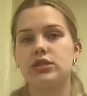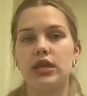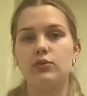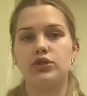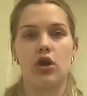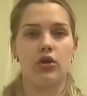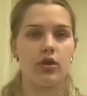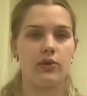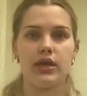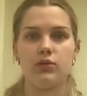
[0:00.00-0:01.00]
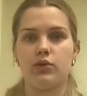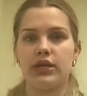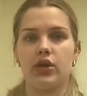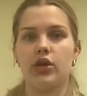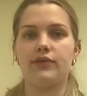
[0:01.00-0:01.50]
It was all going in
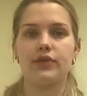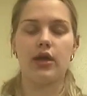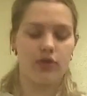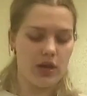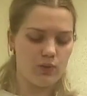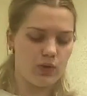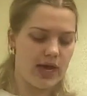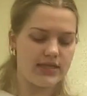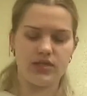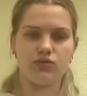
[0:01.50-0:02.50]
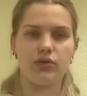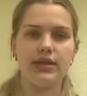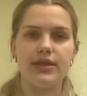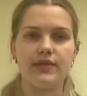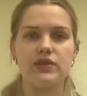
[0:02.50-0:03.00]
one ear and out the other. I didn't
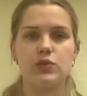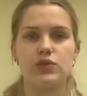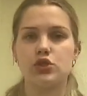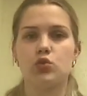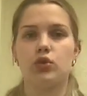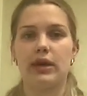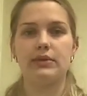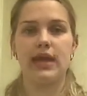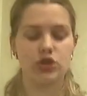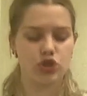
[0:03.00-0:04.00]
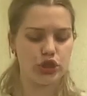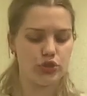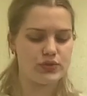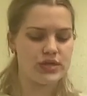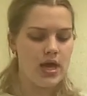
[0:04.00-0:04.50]
really think this was a tool I would actually
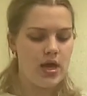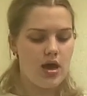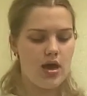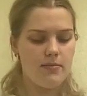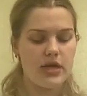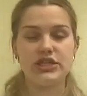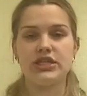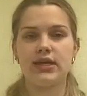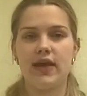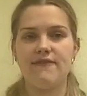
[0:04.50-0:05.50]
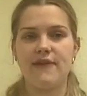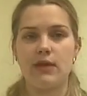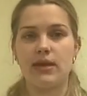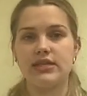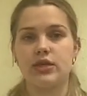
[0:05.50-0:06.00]
use until I
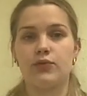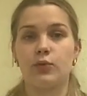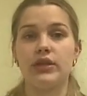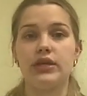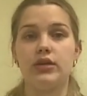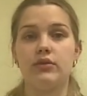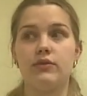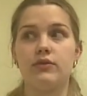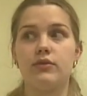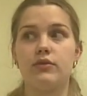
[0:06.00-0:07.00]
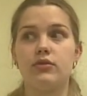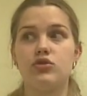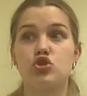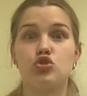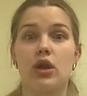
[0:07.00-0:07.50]
found myself really
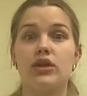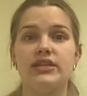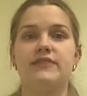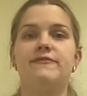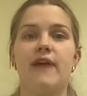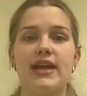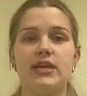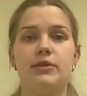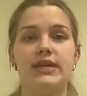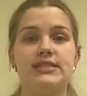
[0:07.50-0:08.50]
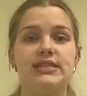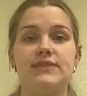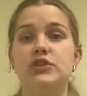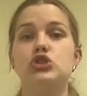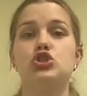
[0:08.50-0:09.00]
struggling to find a place to
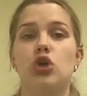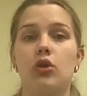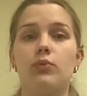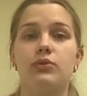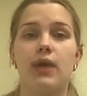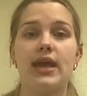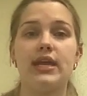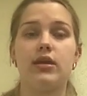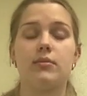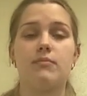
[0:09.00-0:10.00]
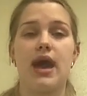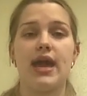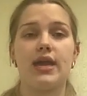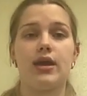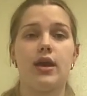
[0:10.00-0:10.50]
even start when writing
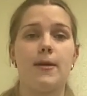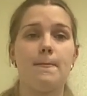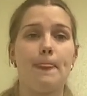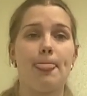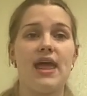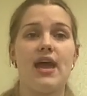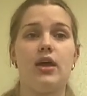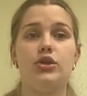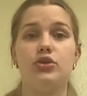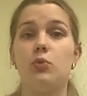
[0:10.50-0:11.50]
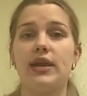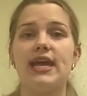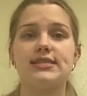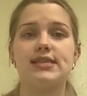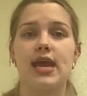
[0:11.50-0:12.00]
my Unit 1
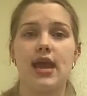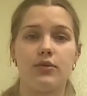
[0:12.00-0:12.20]
essay.